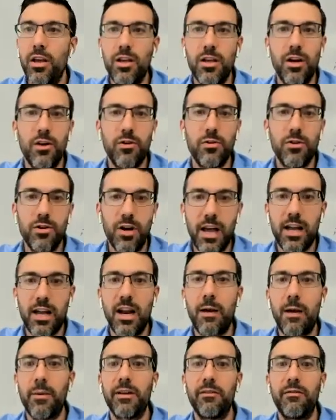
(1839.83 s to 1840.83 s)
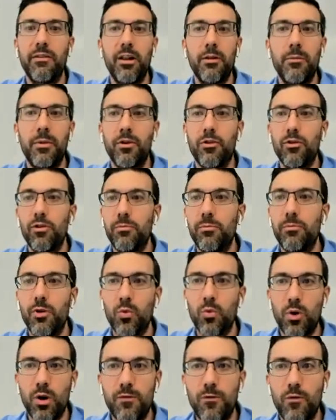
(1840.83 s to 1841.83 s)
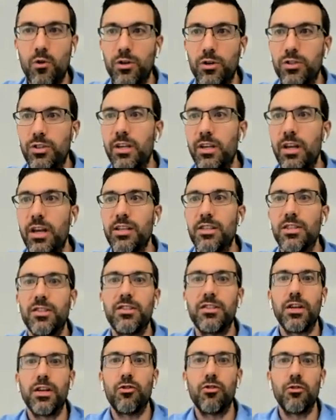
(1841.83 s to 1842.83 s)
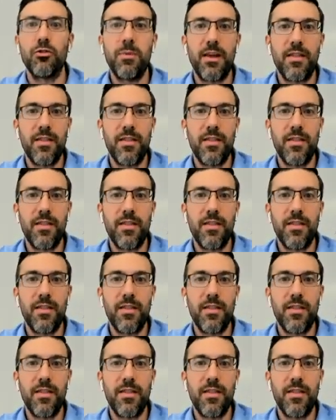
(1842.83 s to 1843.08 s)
your economic development group, your workforce agency group,